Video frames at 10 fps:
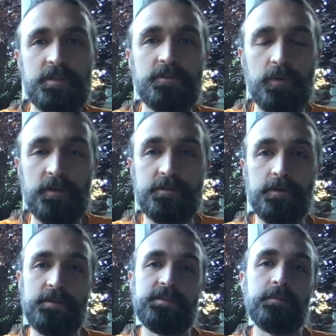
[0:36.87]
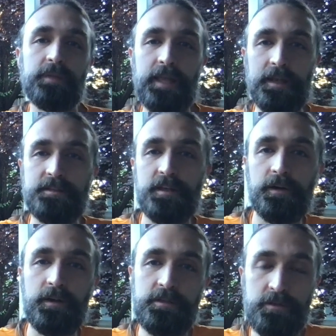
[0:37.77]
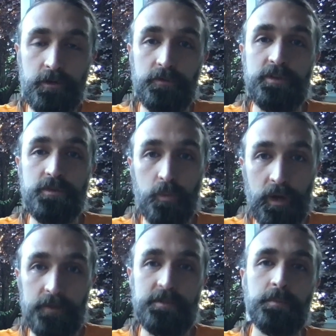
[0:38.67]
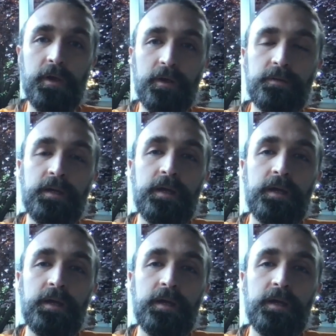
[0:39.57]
That's why it's known as the planetary service wave spell.